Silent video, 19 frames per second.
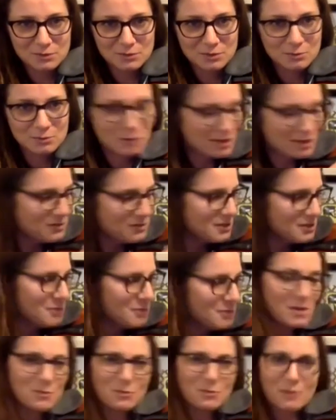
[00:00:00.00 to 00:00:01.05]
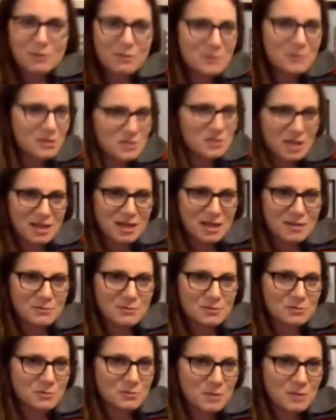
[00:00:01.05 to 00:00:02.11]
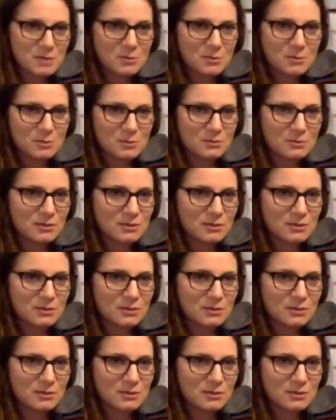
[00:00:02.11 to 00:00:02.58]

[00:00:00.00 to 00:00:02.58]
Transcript: But I've seen people, I've been in jams with people